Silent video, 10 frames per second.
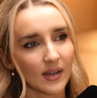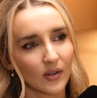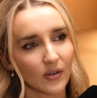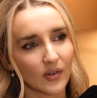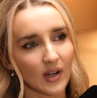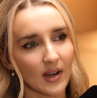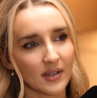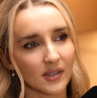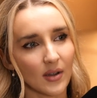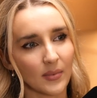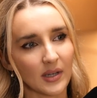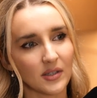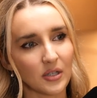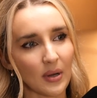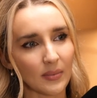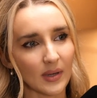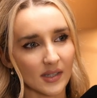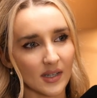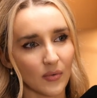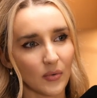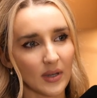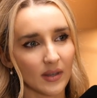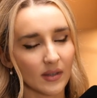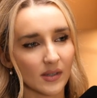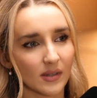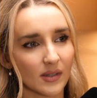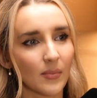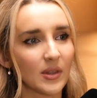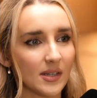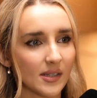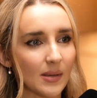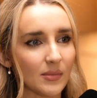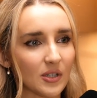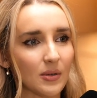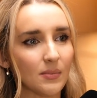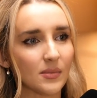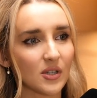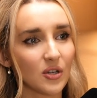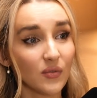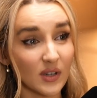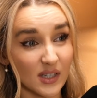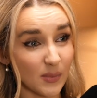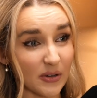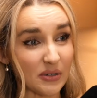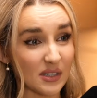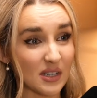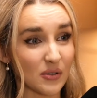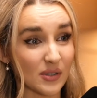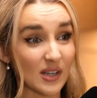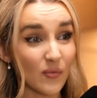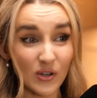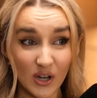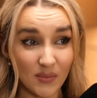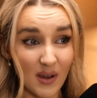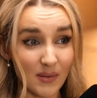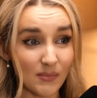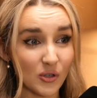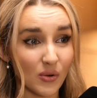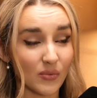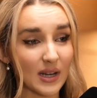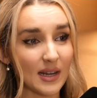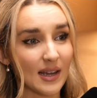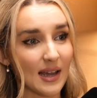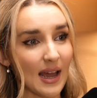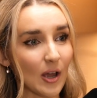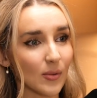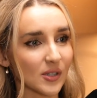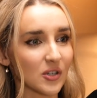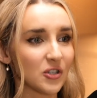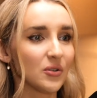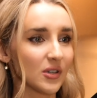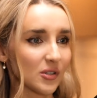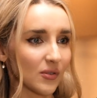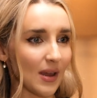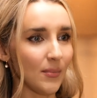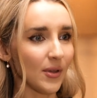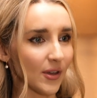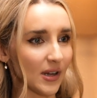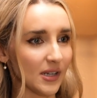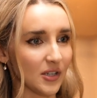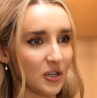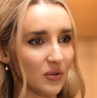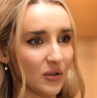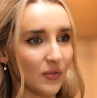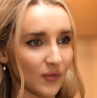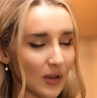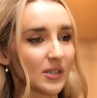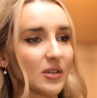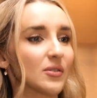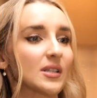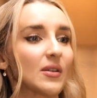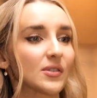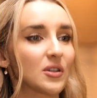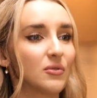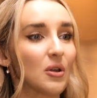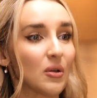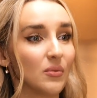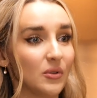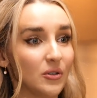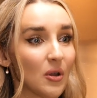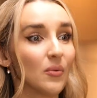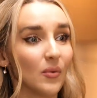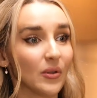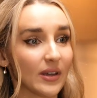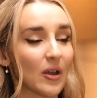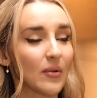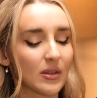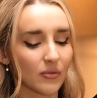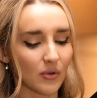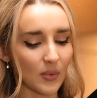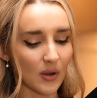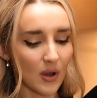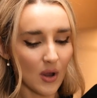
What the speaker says: a lot of clients coming into you, I'm guessing, with some of these symptoms. You've experienced it yourself, which I'm sure really helps, because you can sort of empathize, and you felt it yourself, so you know what they're going through. But